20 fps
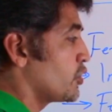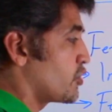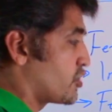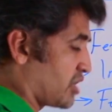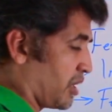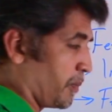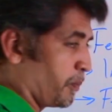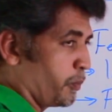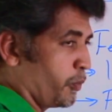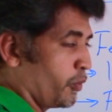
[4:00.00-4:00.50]
to
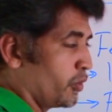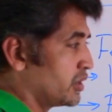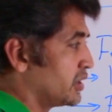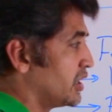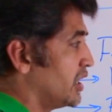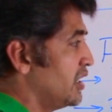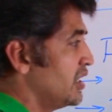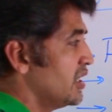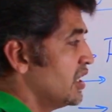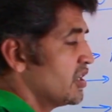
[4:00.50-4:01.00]
support
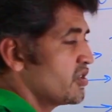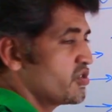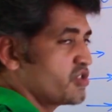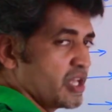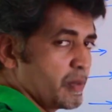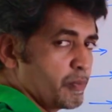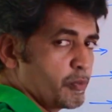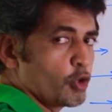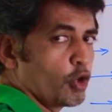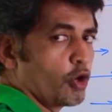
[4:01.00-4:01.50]
the
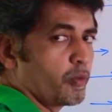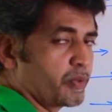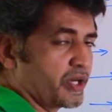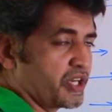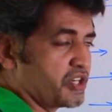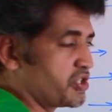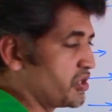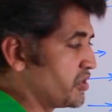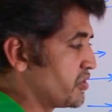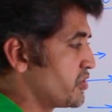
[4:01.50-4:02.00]
CPU
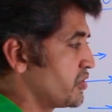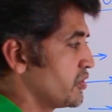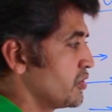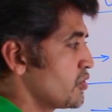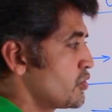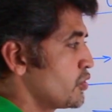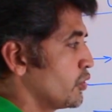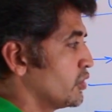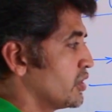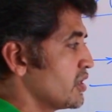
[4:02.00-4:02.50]
operations.
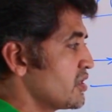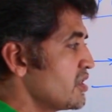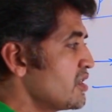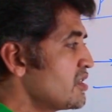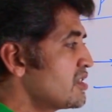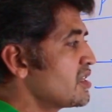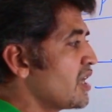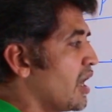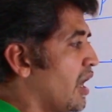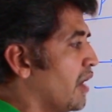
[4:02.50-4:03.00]
So this
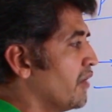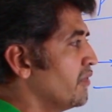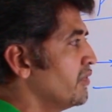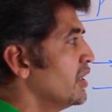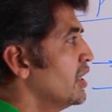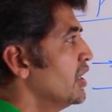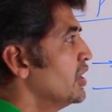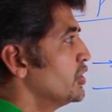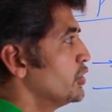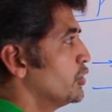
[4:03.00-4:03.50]
is
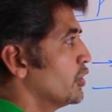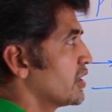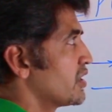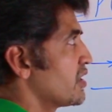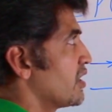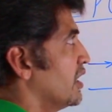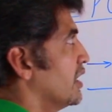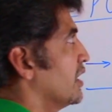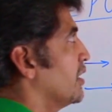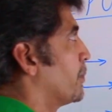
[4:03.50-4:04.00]
how your
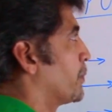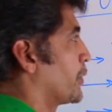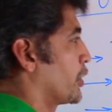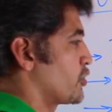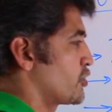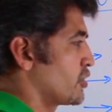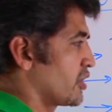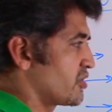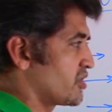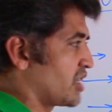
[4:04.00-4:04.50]

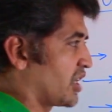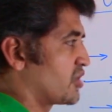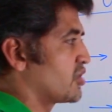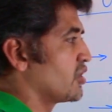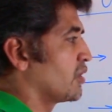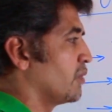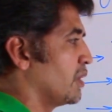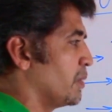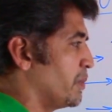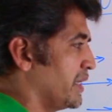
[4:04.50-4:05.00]
processor
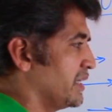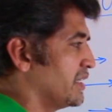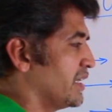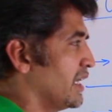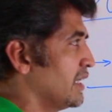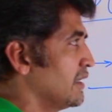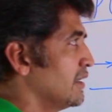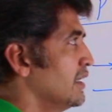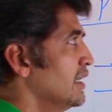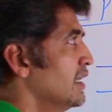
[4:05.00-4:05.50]
structure will be
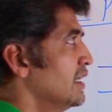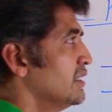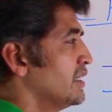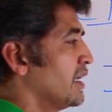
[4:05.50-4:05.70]
there.